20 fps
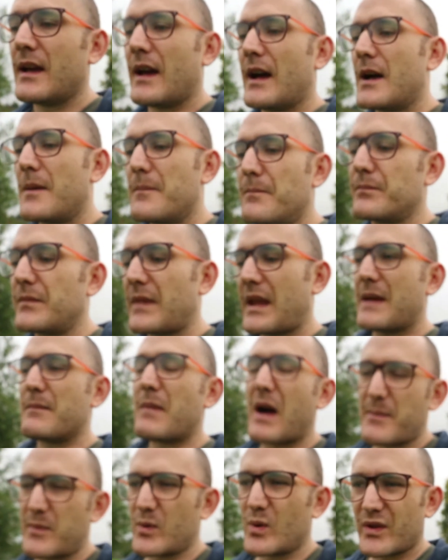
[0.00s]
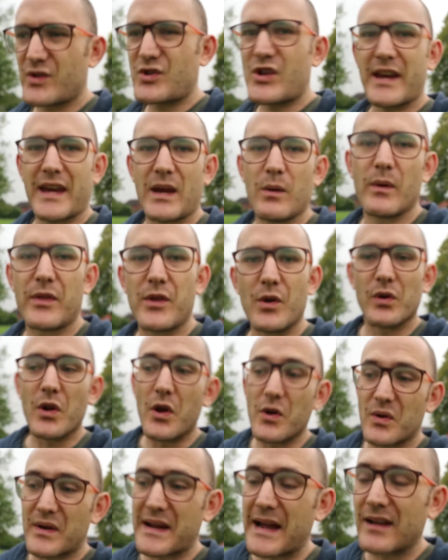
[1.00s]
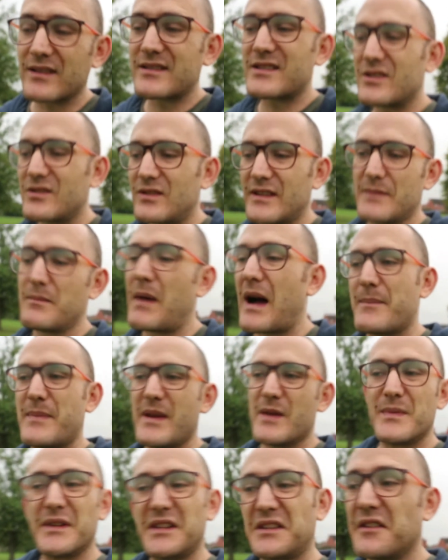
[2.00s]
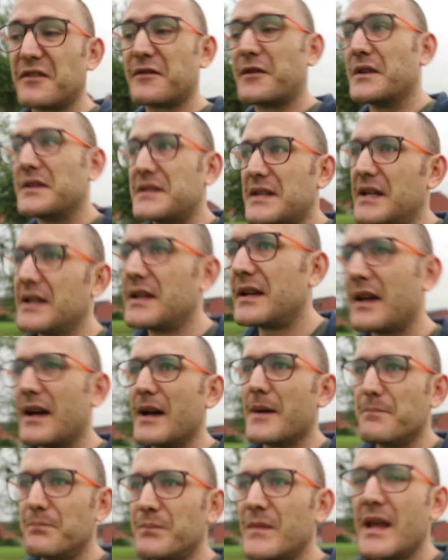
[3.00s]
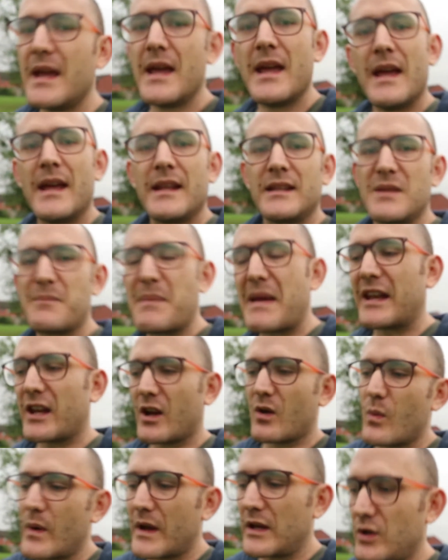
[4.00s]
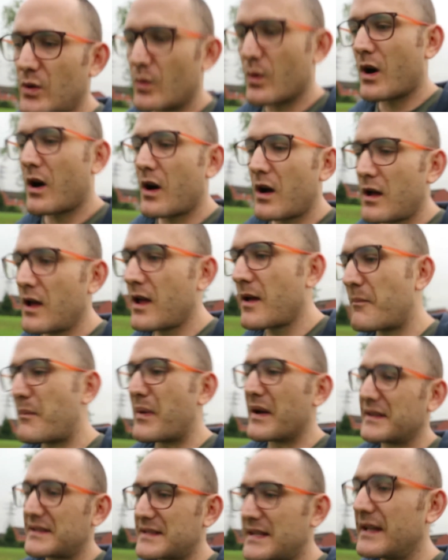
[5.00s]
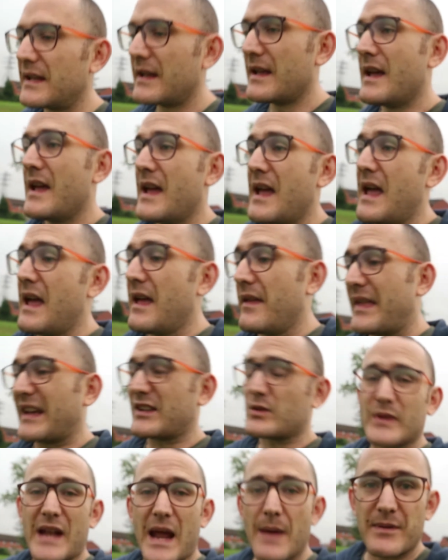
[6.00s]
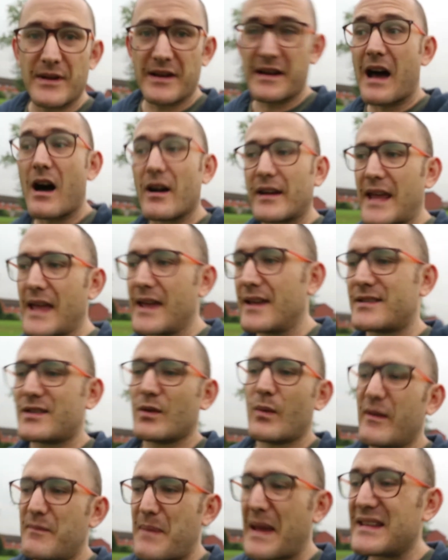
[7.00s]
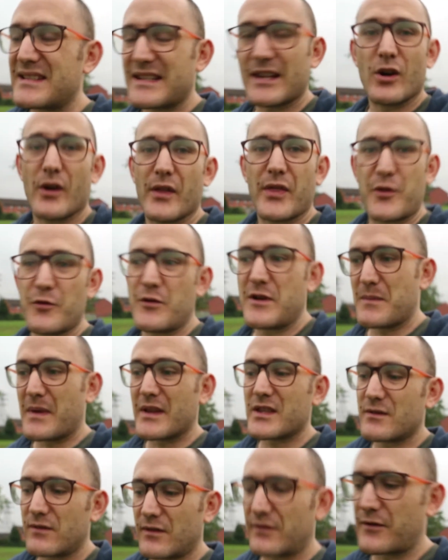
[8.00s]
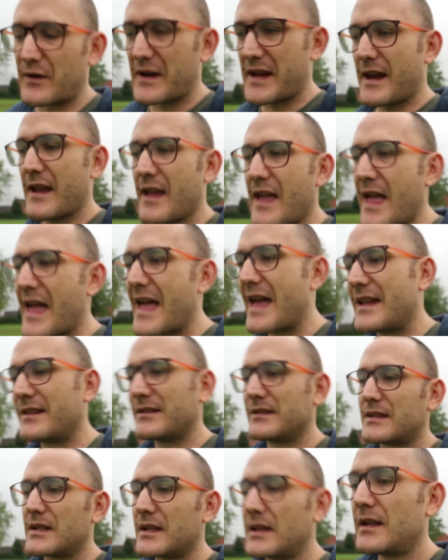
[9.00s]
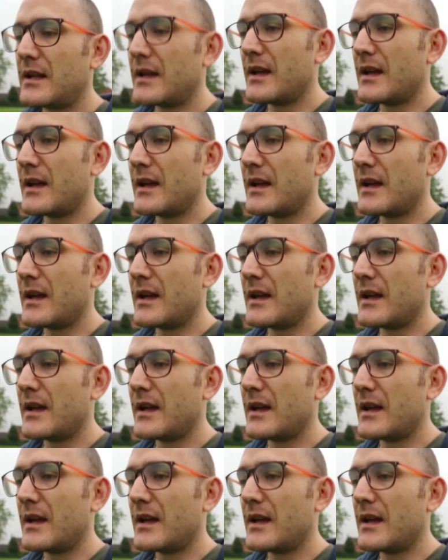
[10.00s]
It might be worth checking with your local council. It might be a bit different depending on where you are, but that's what happened in our case. So we basically got 3 months for free, and